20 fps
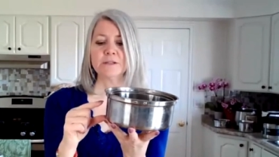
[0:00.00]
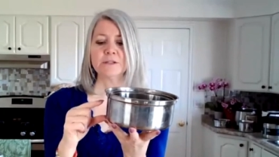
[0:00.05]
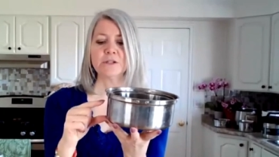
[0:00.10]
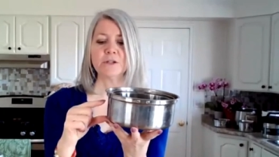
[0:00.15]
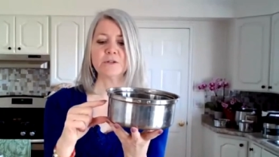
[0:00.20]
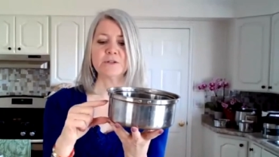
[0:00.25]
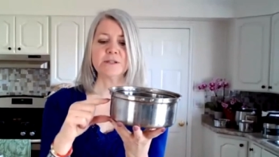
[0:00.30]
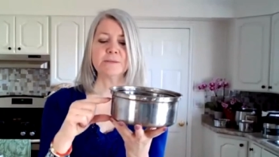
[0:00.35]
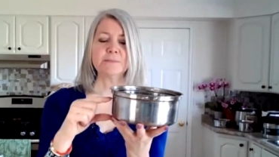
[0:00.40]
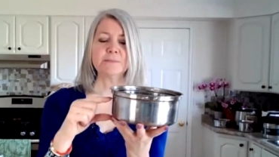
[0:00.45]

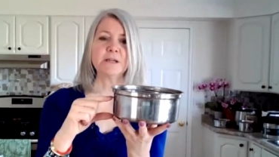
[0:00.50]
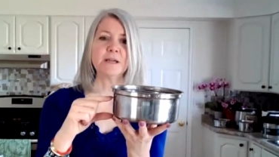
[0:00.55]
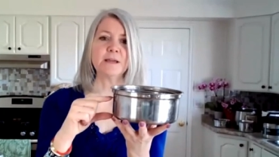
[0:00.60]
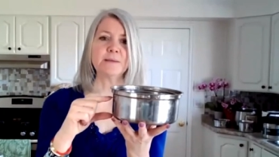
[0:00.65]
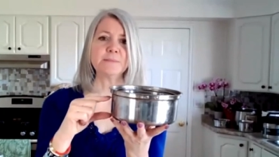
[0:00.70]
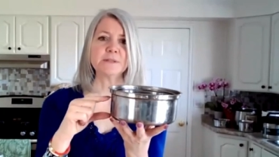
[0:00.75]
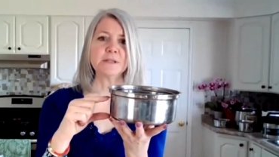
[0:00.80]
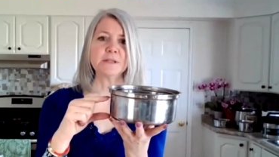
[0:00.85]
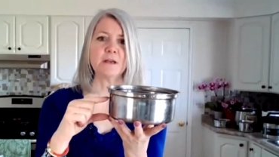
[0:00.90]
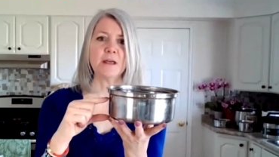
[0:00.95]
So
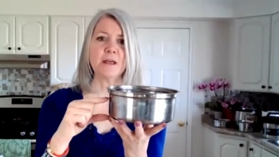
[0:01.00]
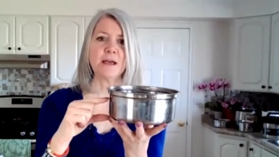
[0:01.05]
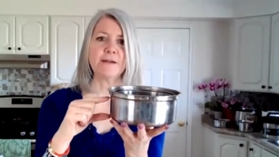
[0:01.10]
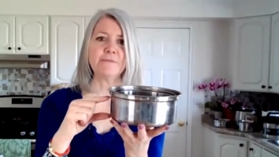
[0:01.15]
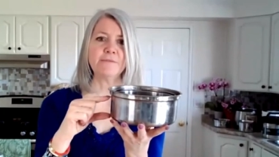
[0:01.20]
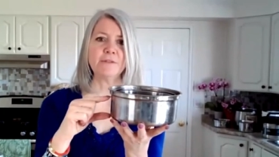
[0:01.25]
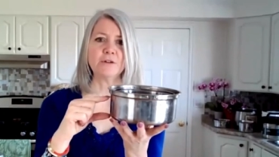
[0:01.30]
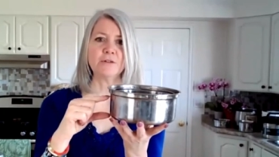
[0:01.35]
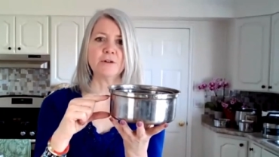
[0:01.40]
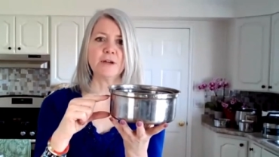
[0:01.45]
sometimes I'll
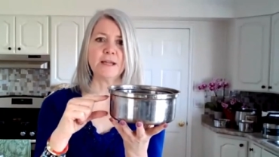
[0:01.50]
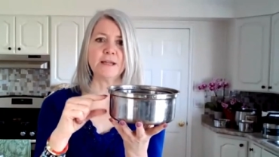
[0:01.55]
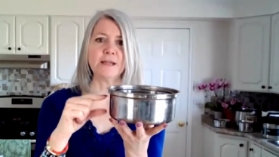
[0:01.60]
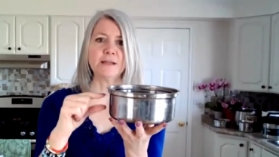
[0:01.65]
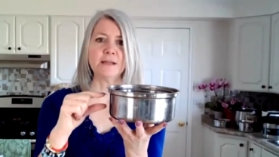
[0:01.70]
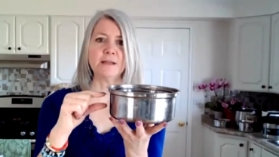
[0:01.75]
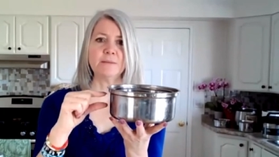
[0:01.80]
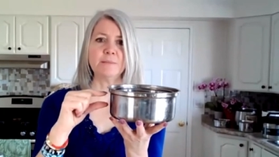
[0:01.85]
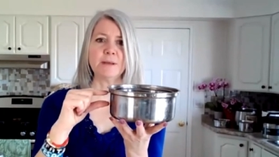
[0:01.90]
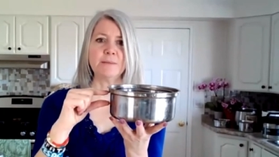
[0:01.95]
have the grain
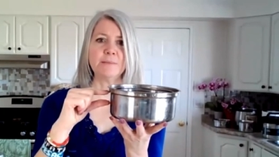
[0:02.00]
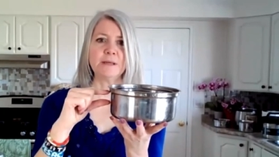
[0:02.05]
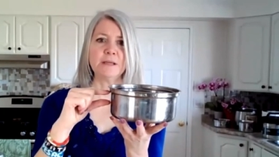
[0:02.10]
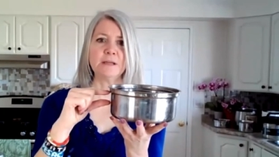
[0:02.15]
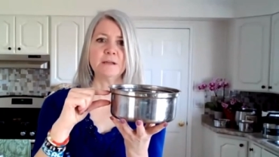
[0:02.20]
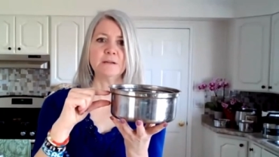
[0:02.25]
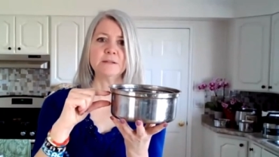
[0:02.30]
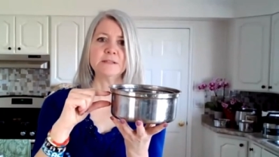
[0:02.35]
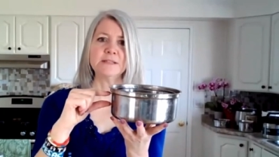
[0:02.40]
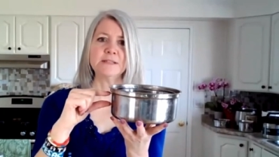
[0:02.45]
and maybe
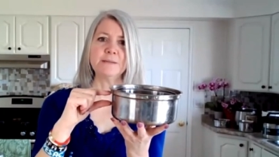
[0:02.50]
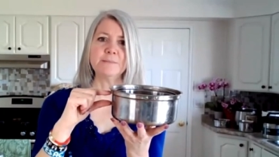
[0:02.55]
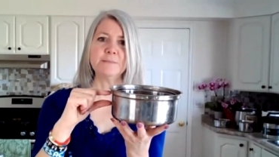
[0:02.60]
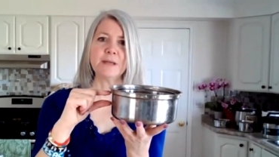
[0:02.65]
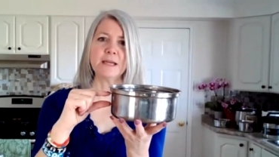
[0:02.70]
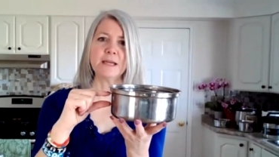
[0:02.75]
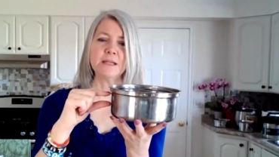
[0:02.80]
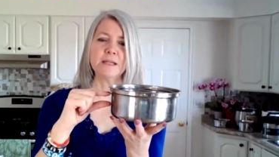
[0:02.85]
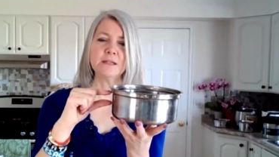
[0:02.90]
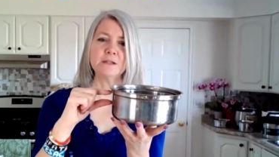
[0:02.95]
it'll seem
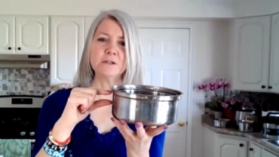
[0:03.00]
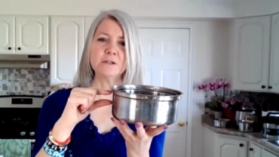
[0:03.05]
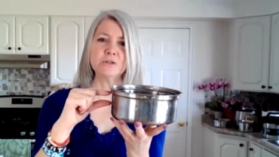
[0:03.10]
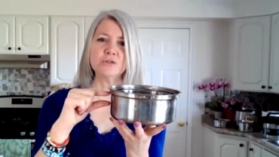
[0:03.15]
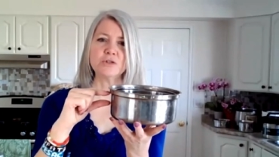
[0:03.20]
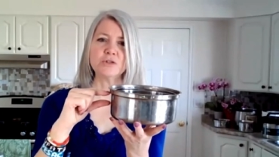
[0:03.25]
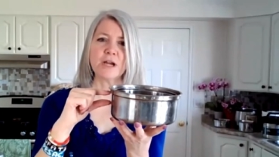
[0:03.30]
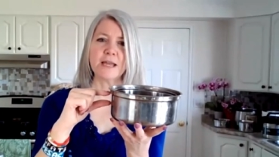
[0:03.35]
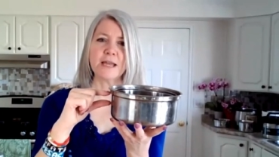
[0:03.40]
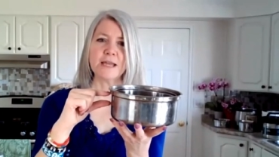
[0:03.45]
like a little
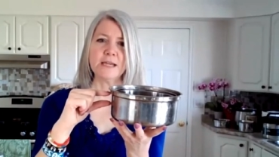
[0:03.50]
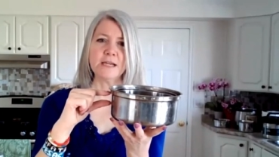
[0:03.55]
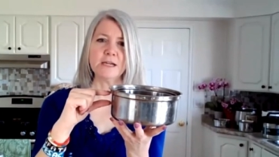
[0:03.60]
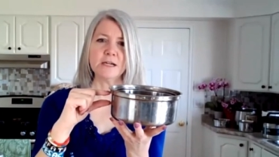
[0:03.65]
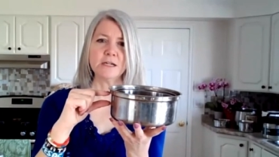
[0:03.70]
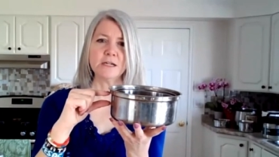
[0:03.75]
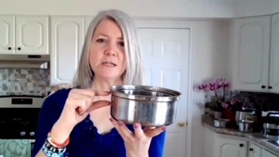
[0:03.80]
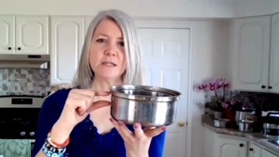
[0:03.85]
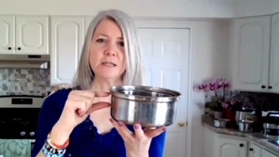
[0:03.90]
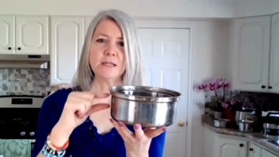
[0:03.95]
dry
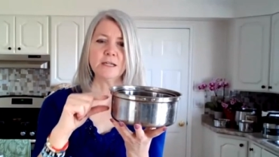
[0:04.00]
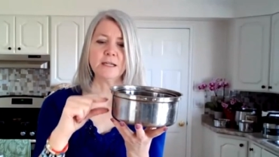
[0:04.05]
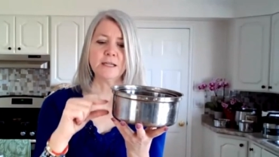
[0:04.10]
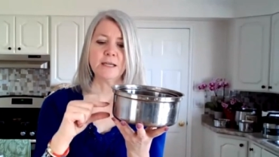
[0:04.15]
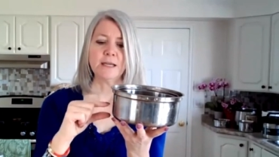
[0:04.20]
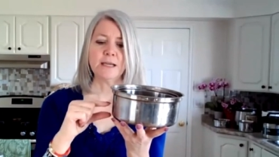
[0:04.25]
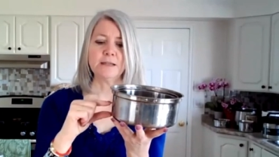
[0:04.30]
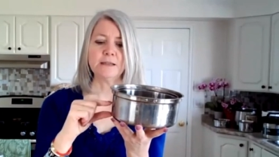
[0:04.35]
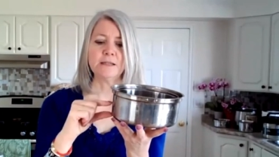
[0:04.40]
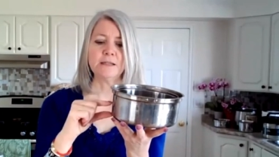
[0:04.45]
here
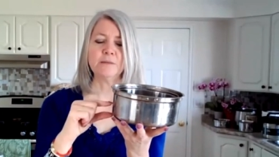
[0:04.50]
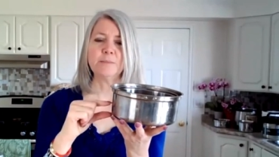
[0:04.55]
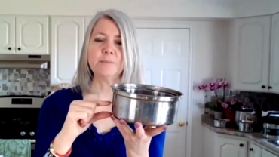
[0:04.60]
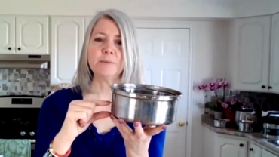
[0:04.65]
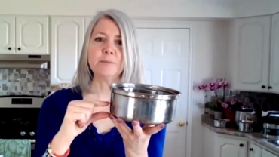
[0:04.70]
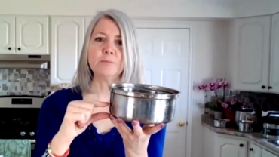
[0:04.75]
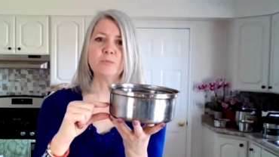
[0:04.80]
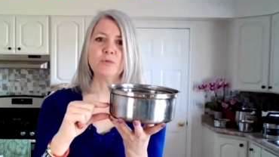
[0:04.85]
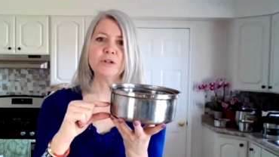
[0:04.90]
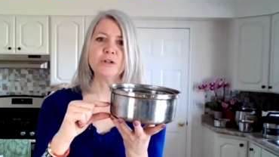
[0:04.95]
and there'll
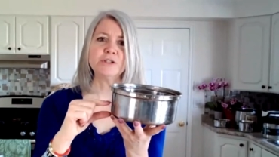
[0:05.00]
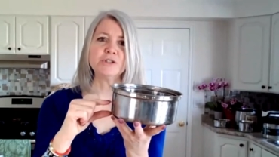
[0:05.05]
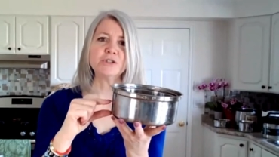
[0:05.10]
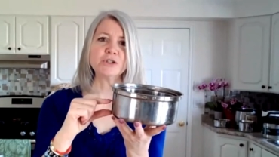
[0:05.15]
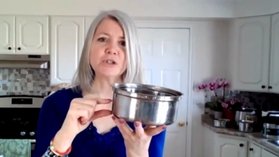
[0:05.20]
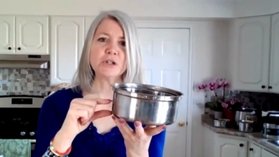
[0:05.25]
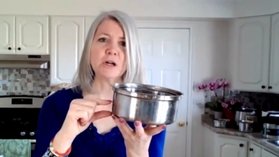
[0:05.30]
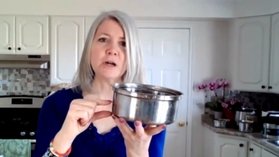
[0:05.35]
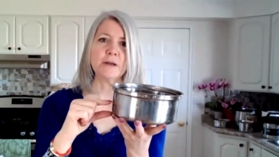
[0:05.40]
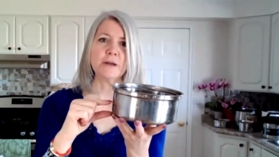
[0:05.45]
be
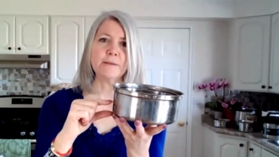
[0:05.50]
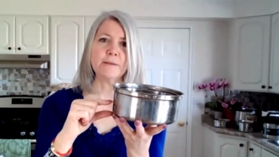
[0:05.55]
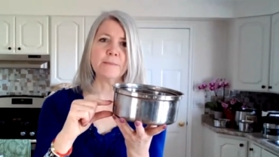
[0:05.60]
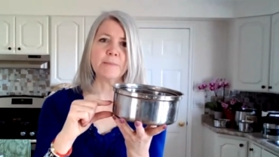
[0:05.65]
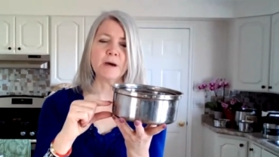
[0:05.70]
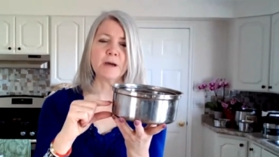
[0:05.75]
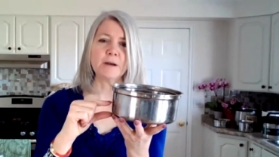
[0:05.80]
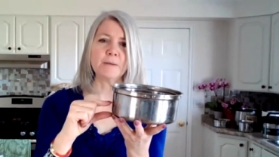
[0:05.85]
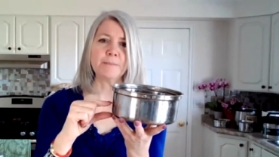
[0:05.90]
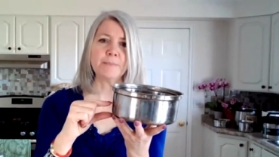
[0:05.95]
moisture on the
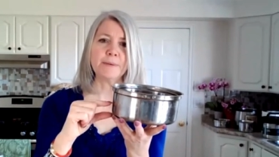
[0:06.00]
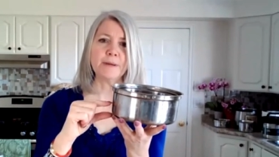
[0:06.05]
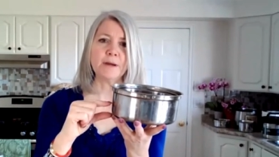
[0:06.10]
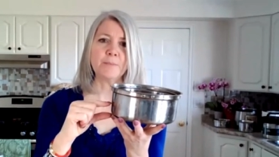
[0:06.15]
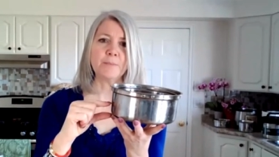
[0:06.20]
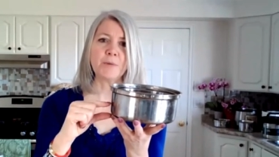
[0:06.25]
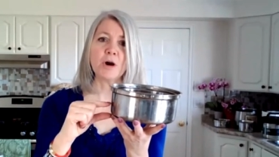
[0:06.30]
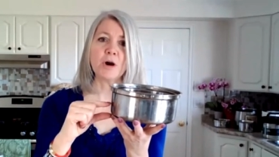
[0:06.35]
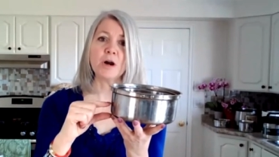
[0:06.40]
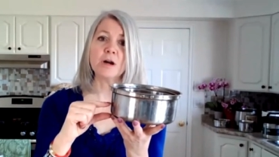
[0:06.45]
bottom
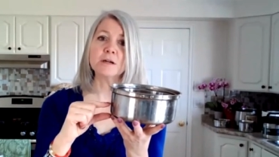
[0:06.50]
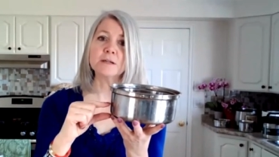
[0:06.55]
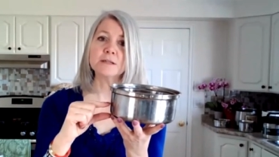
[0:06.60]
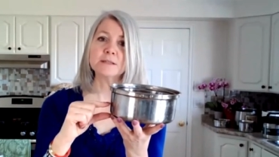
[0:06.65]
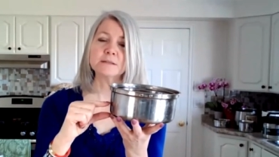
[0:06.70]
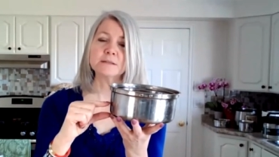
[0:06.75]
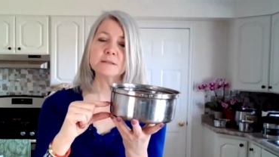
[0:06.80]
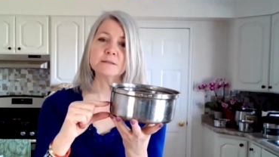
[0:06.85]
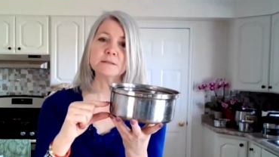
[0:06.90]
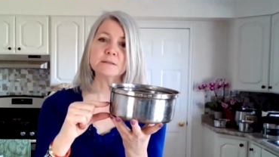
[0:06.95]

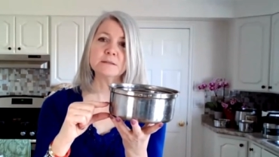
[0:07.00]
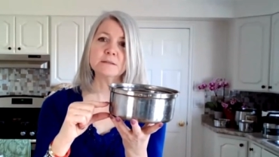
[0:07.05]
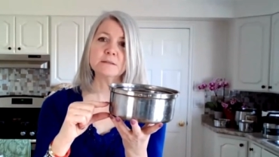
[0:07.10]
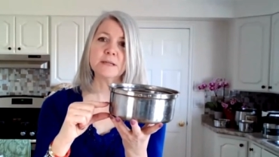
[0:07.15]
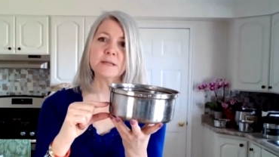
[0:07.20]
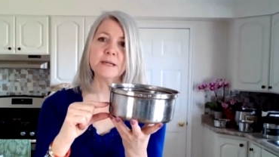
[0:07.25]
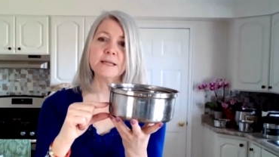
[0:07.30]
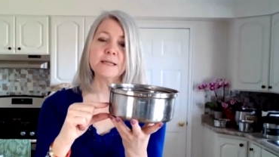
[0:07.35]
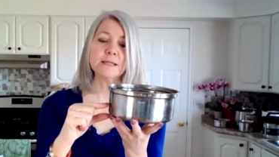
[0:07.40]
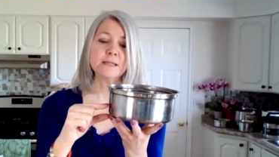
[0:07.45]
part,
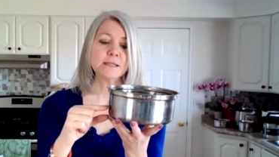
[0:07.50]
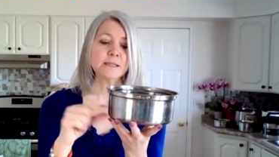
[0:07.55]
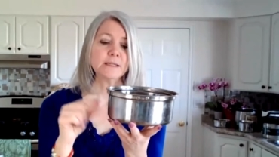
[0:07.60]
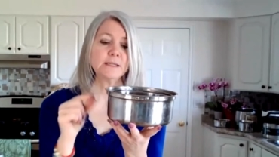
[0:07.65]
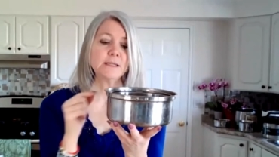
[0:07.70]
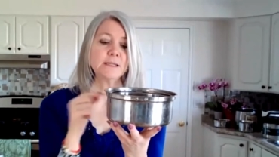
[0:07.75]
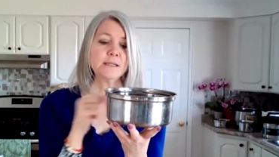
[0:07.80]
right?